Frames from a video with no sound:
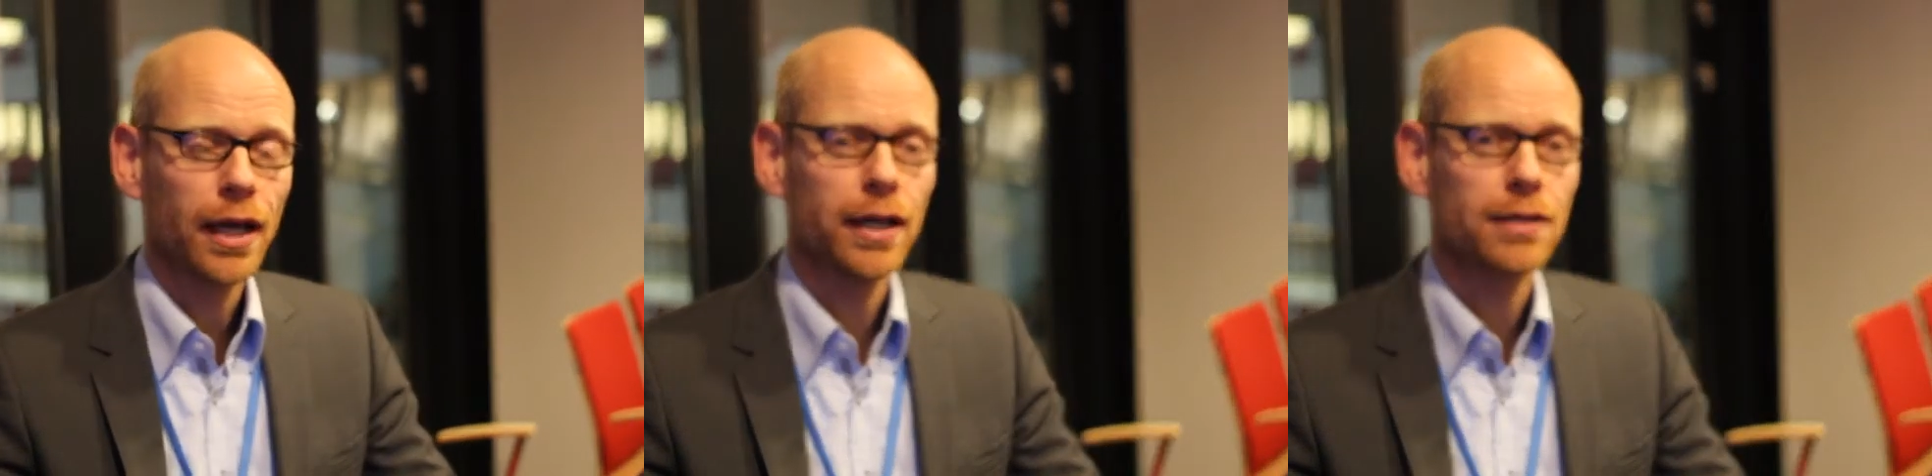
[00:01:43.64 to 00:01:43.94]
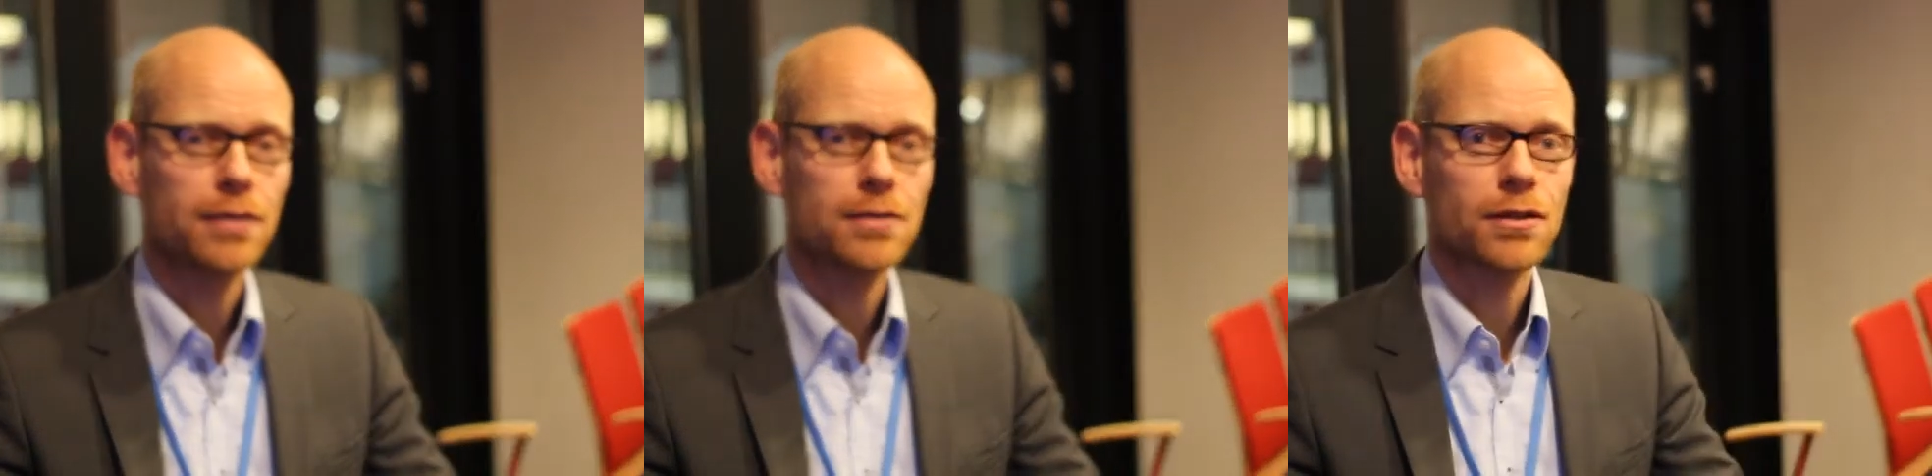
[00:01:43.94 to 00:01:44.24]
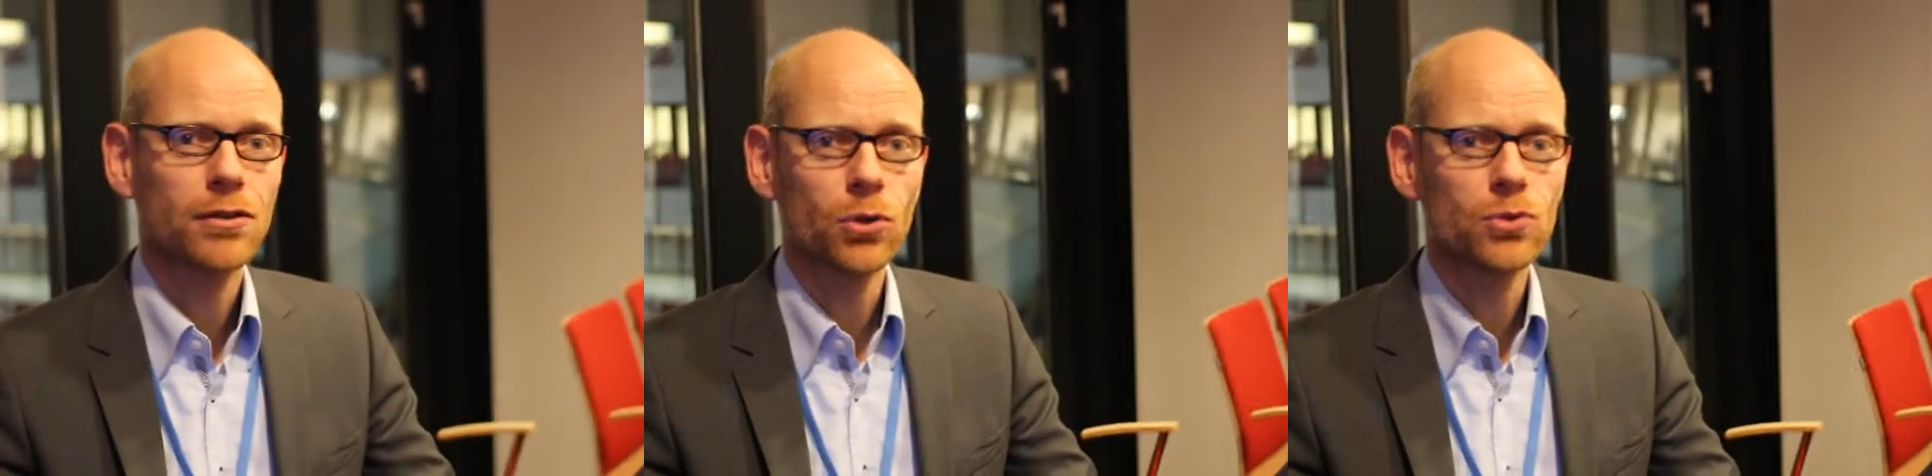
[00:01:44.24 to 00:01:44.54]
and
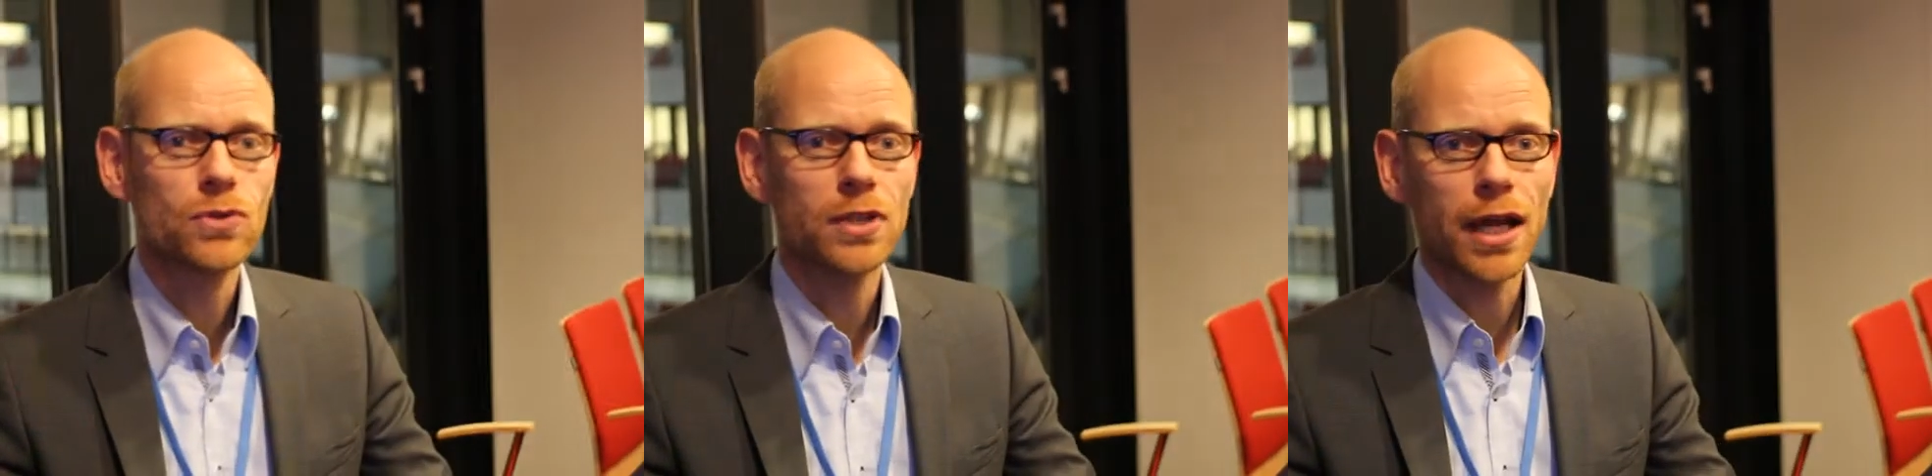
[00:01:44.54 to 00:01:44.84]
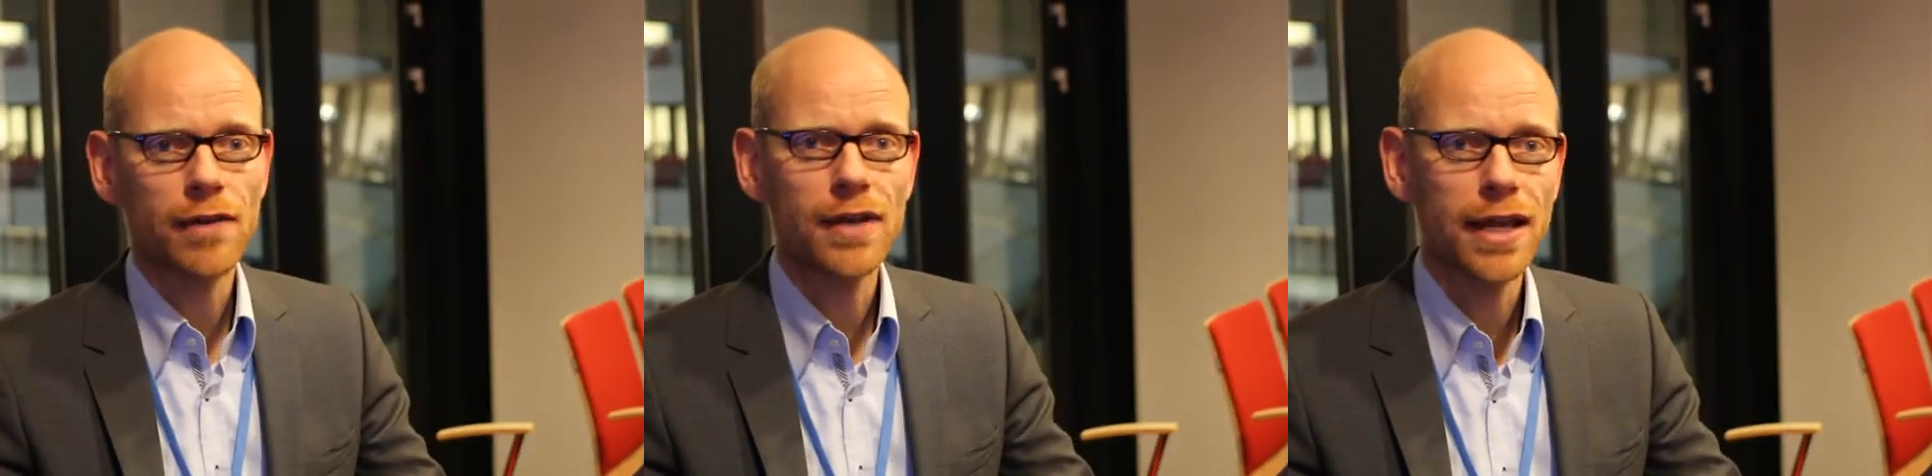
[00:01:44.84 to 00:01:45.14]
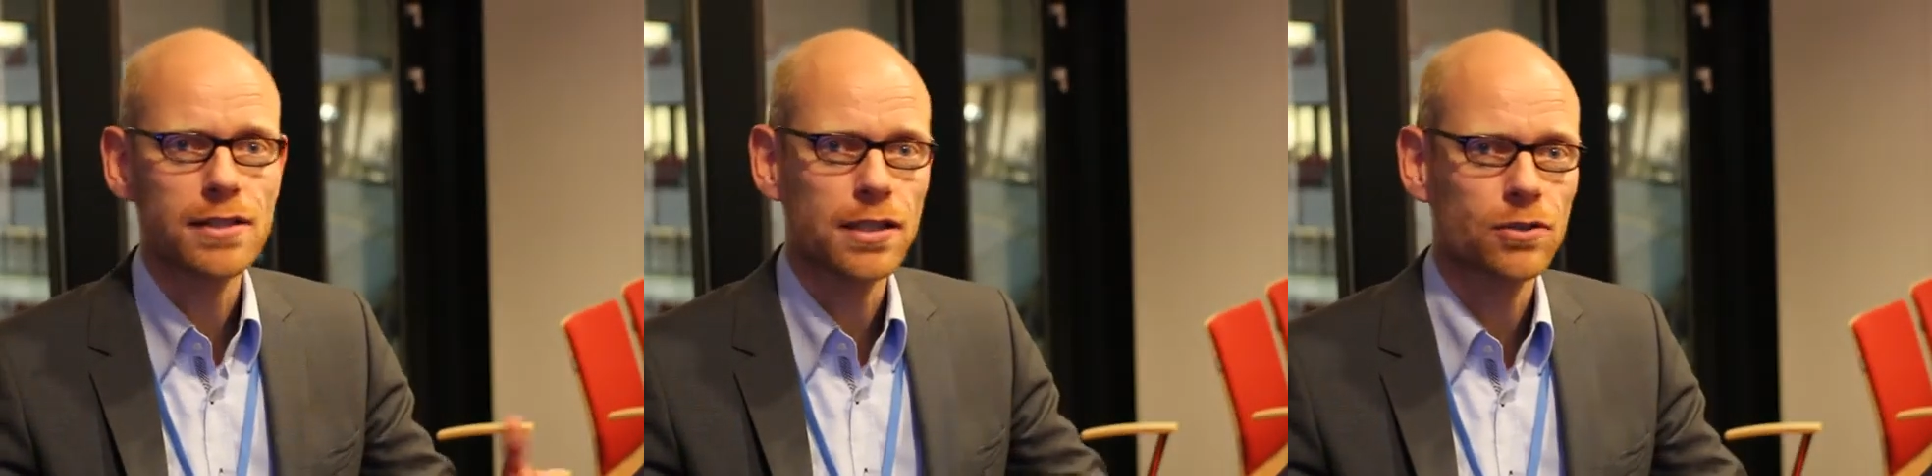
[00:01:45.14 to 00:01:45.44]
those that have less